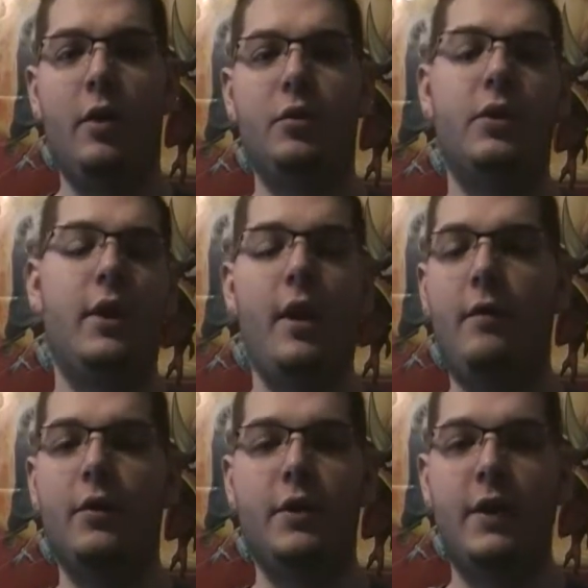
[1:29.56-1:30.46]
It was
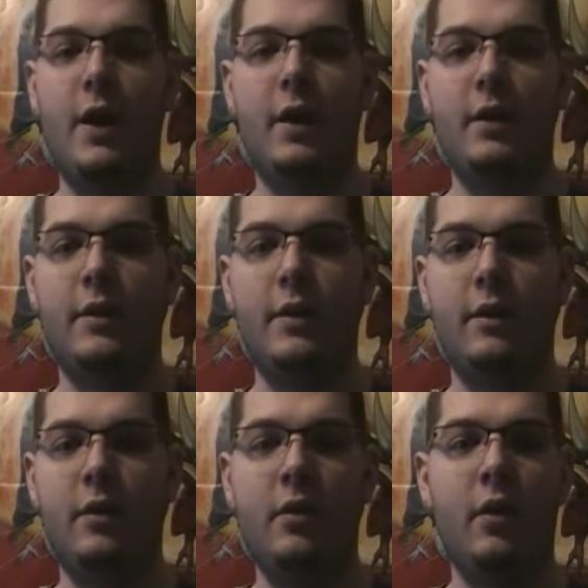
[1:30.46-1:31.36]
level 6,
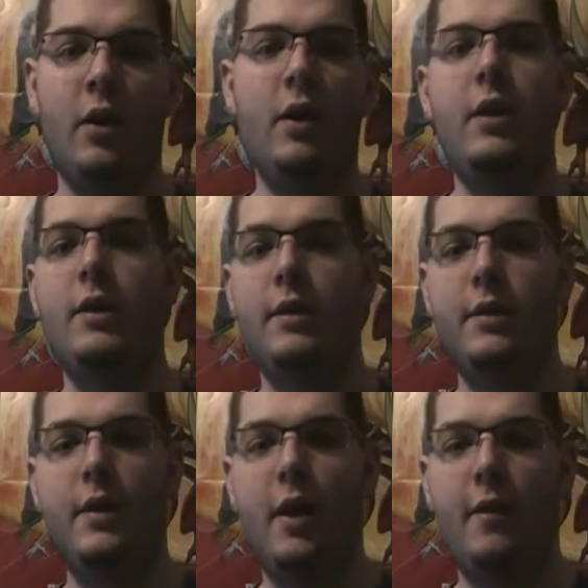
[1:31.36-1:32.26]
and he did
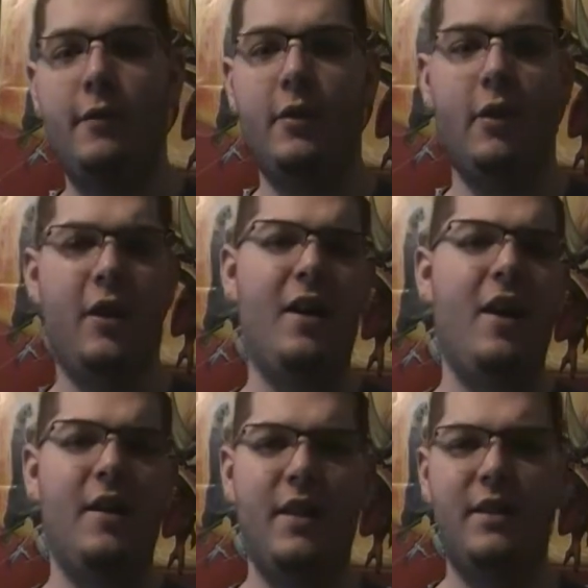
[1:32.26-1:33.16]
stuff, and they're like,
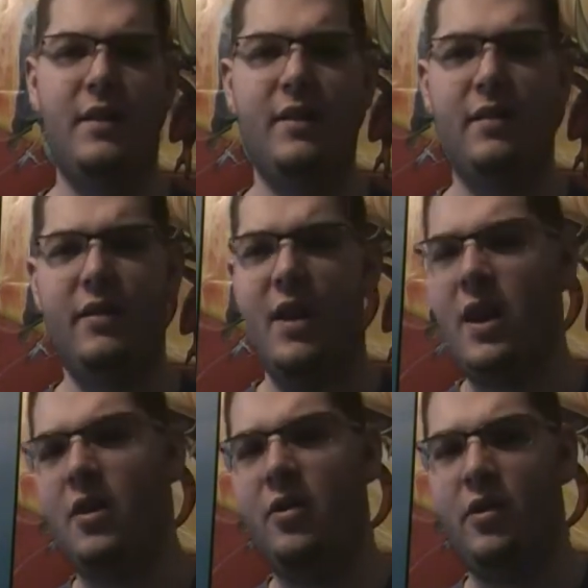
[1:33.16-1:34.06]
that's
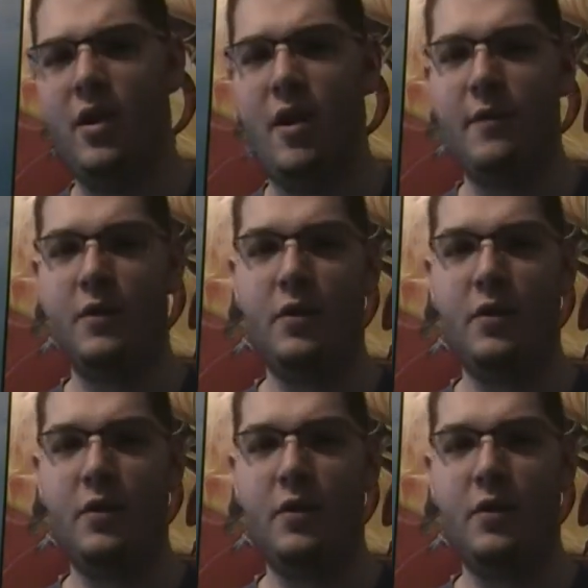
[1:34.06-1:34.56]
not good enough.